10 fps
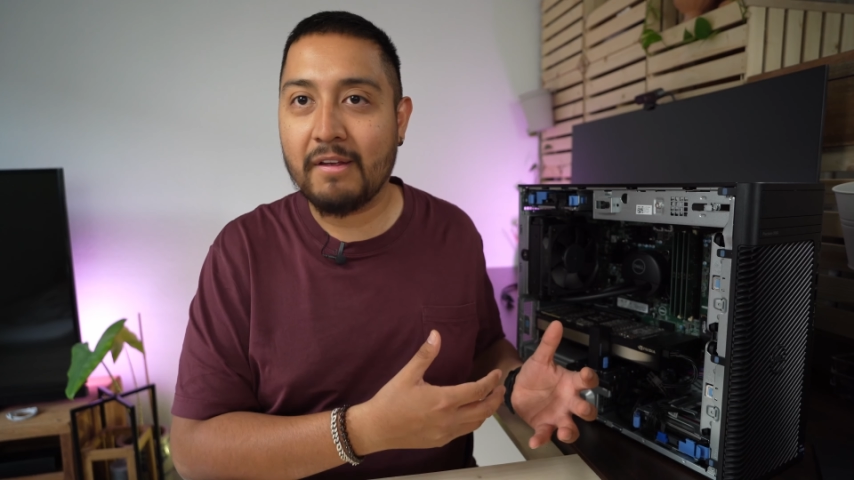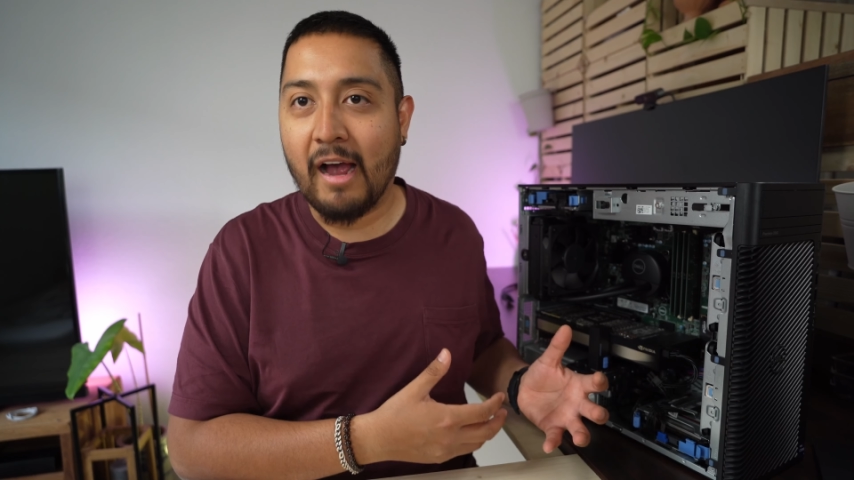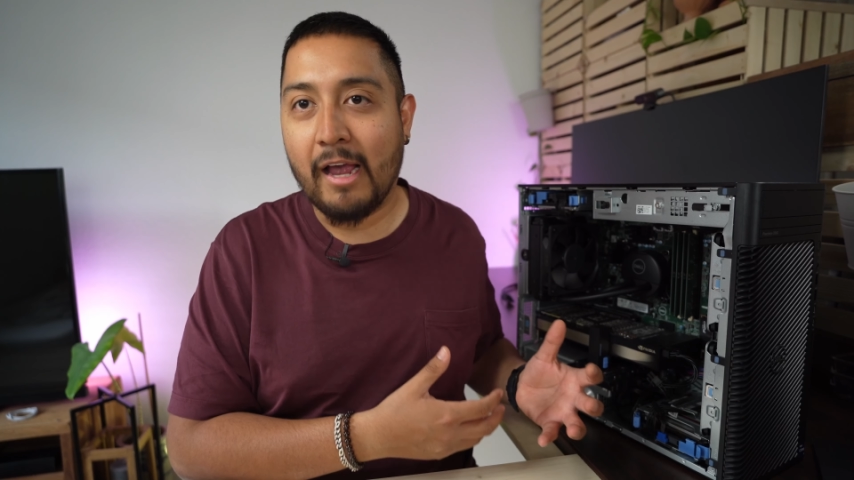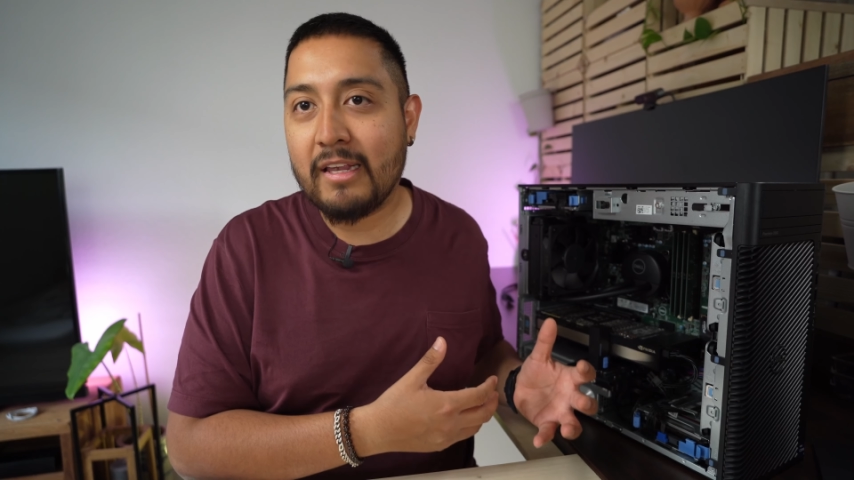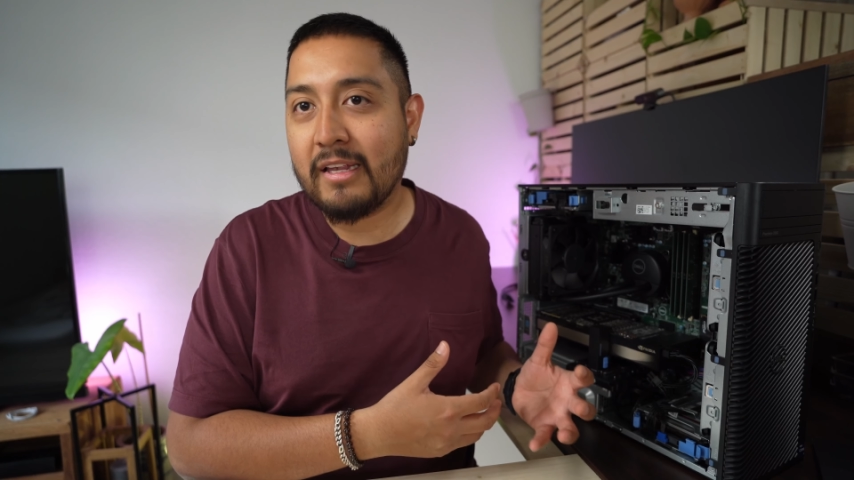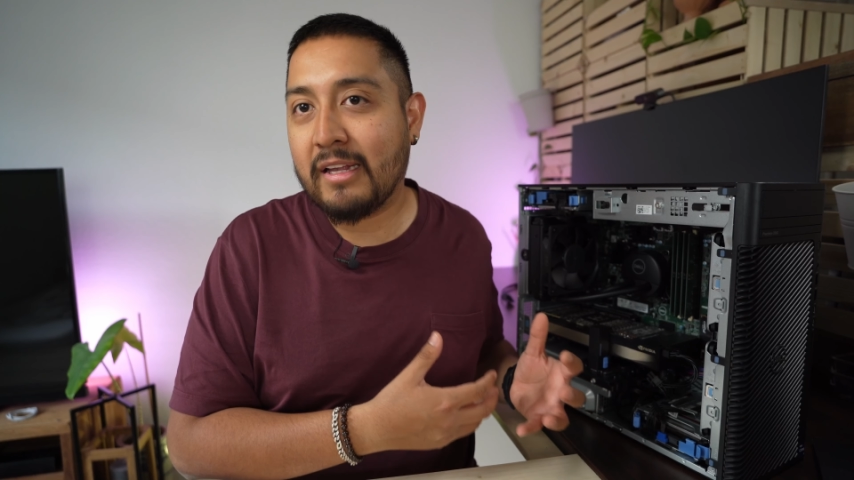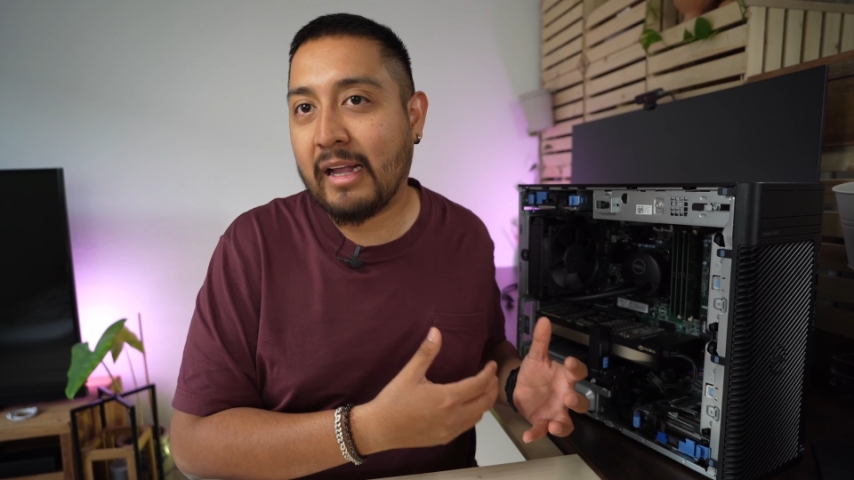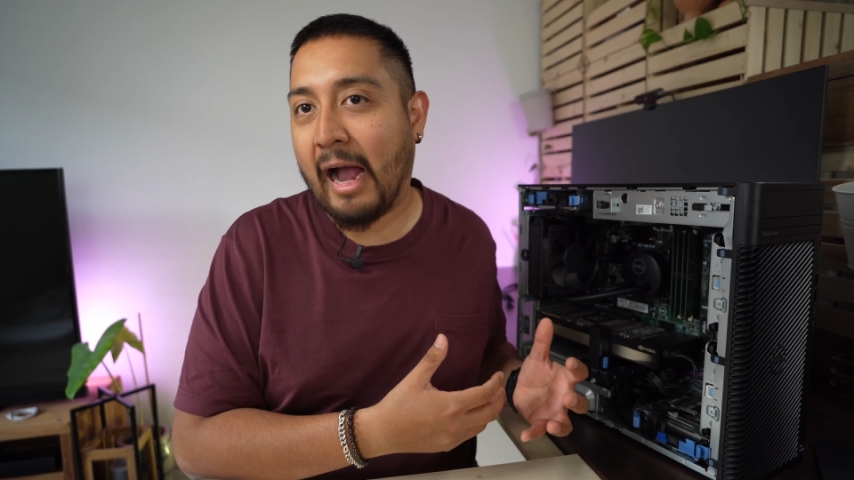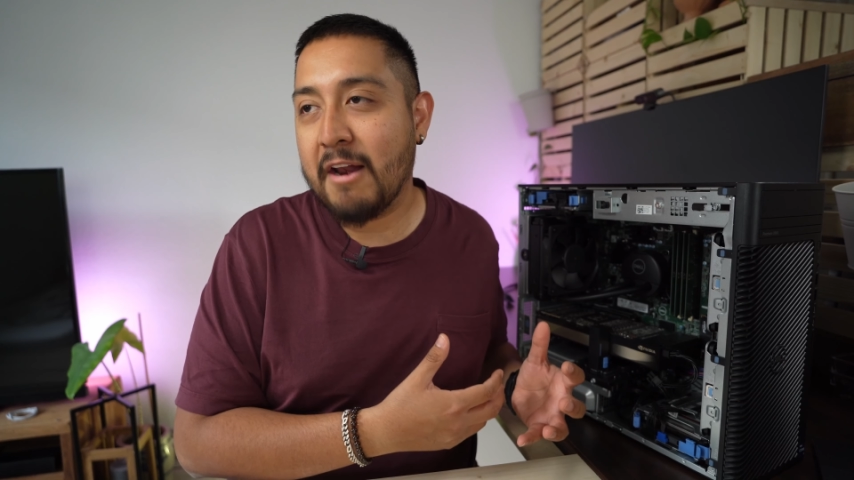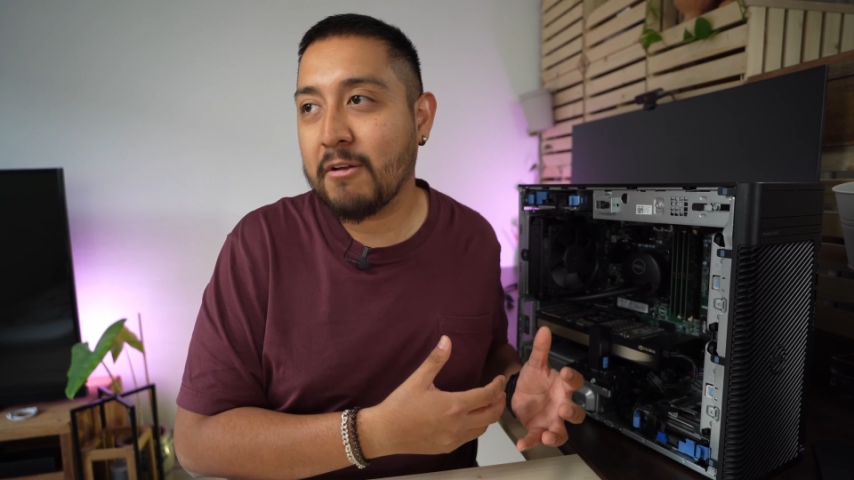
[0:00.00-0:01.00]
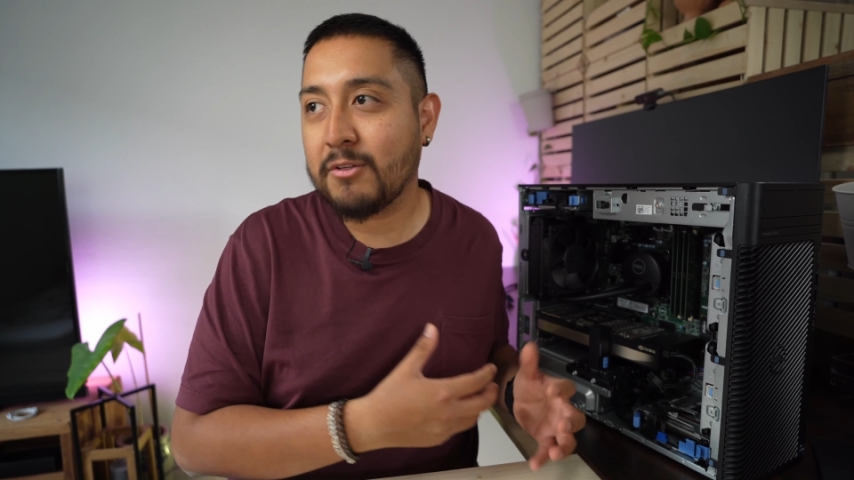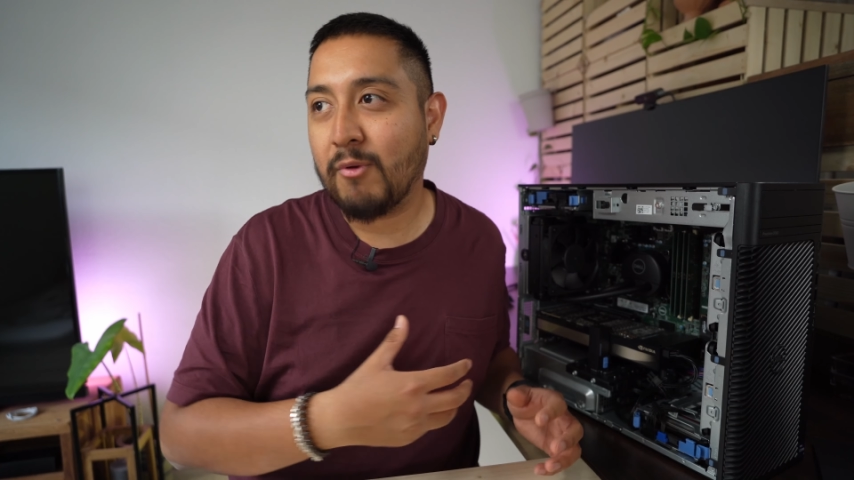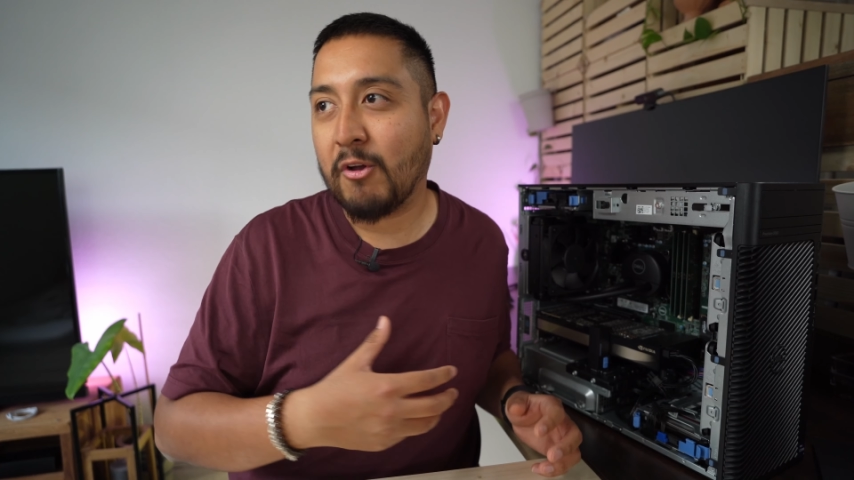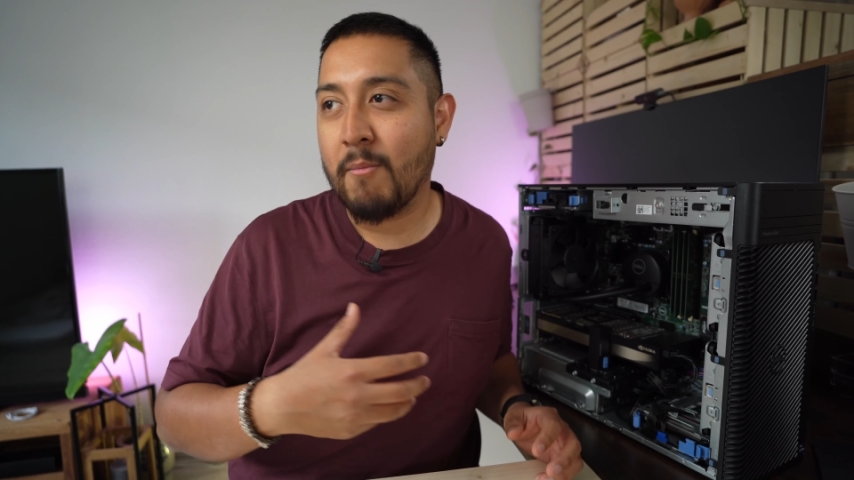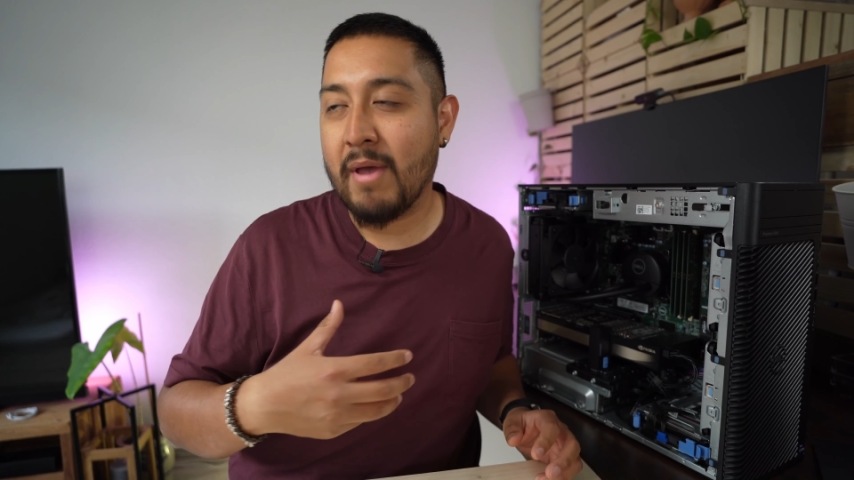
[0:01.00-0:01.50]
I cannot
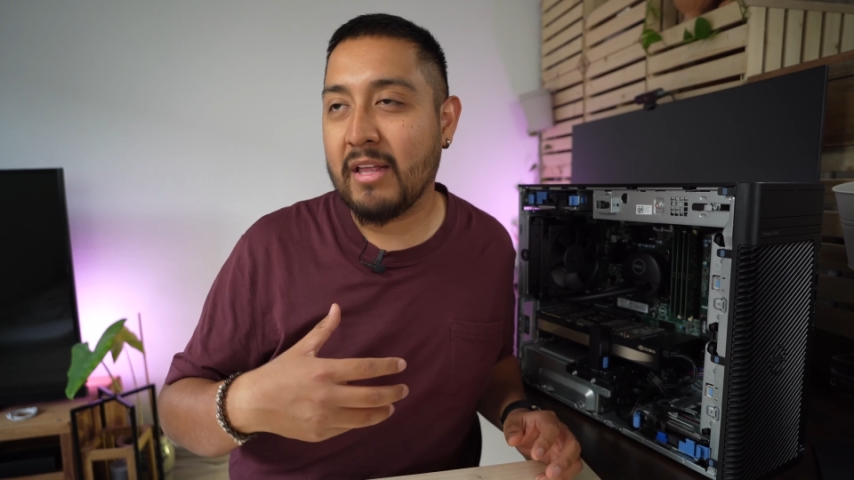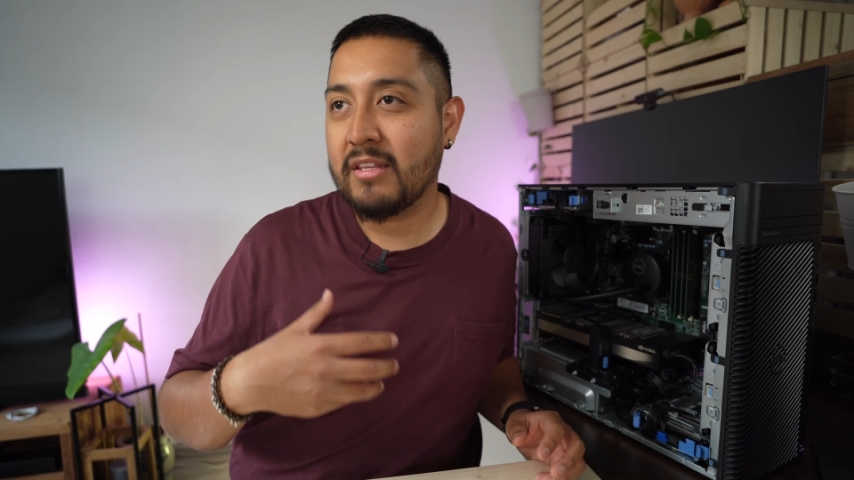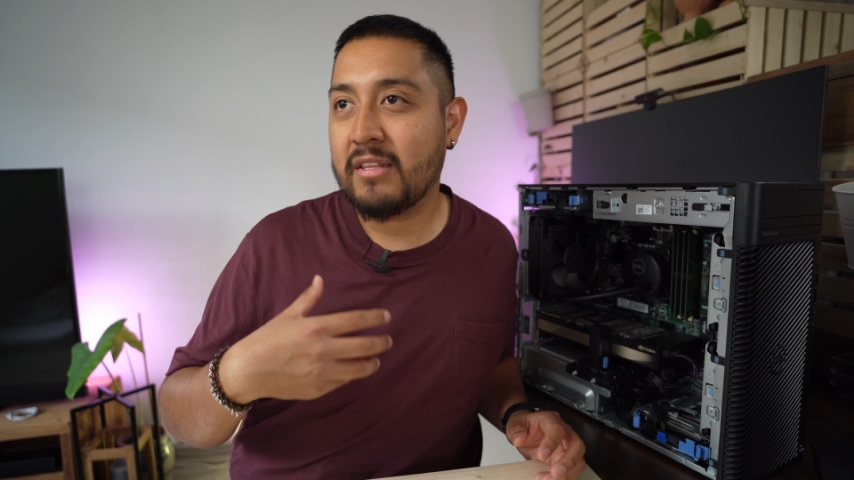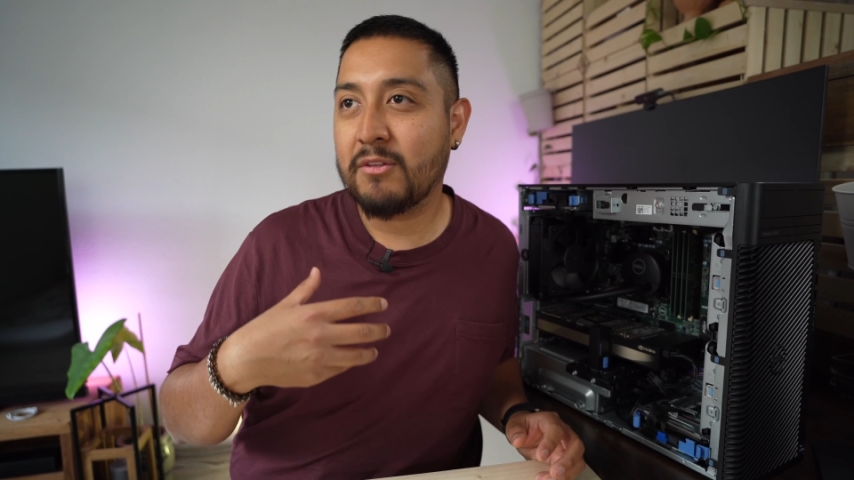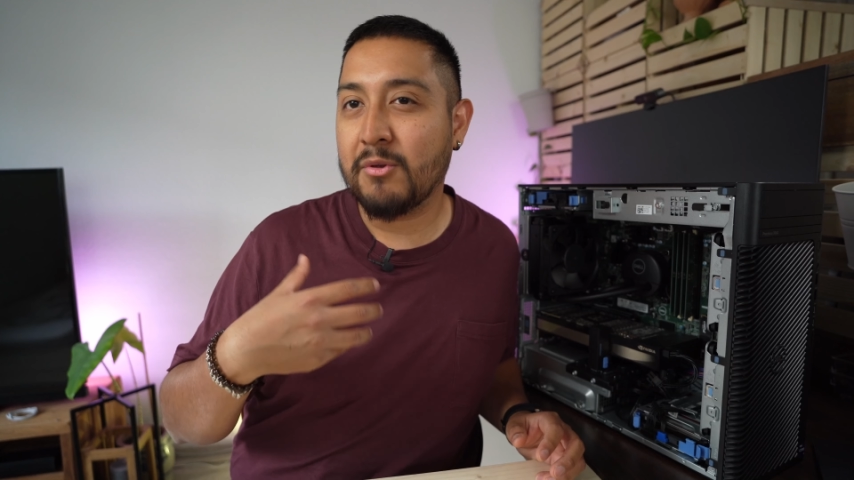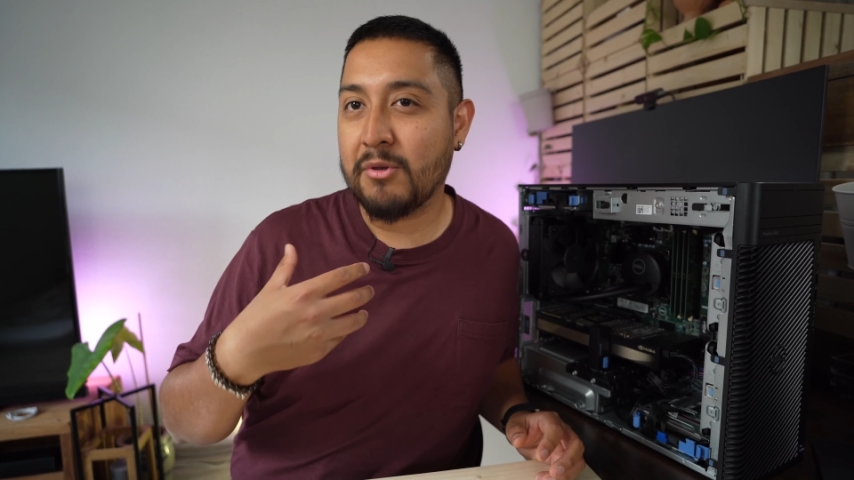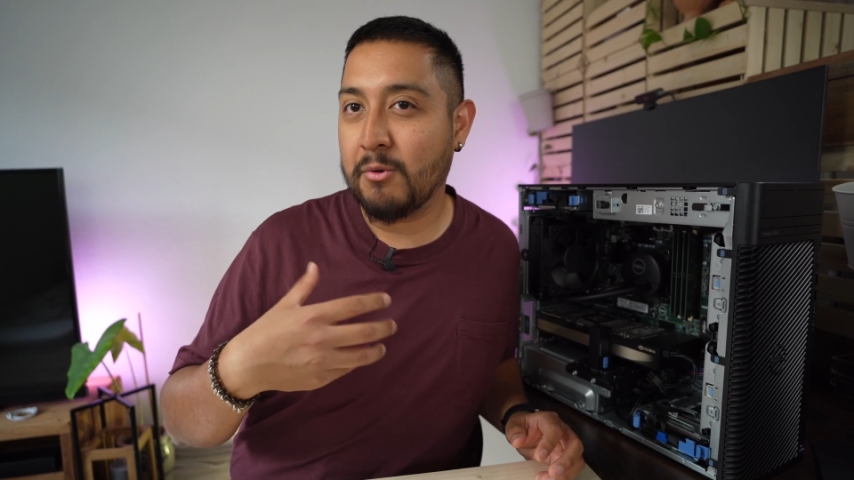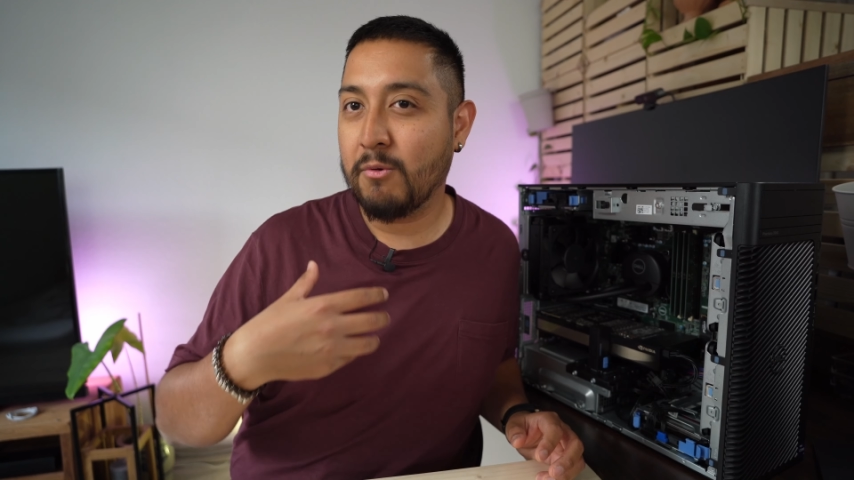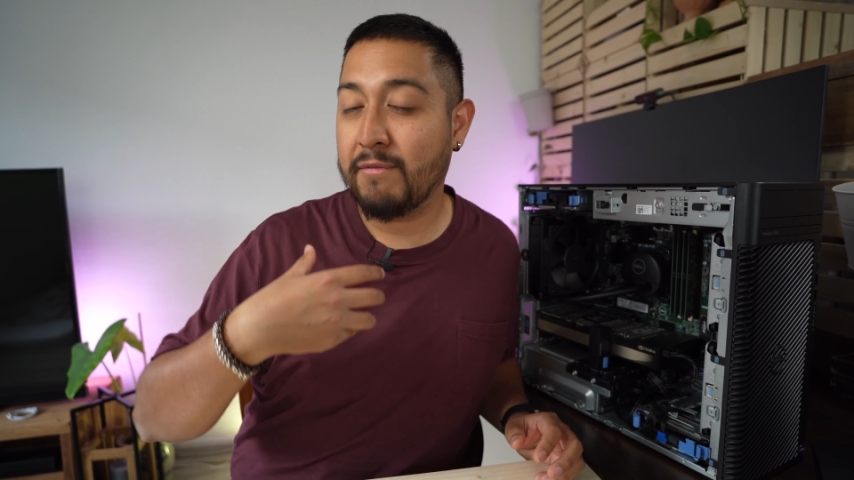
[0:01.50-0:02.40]
recommend to you,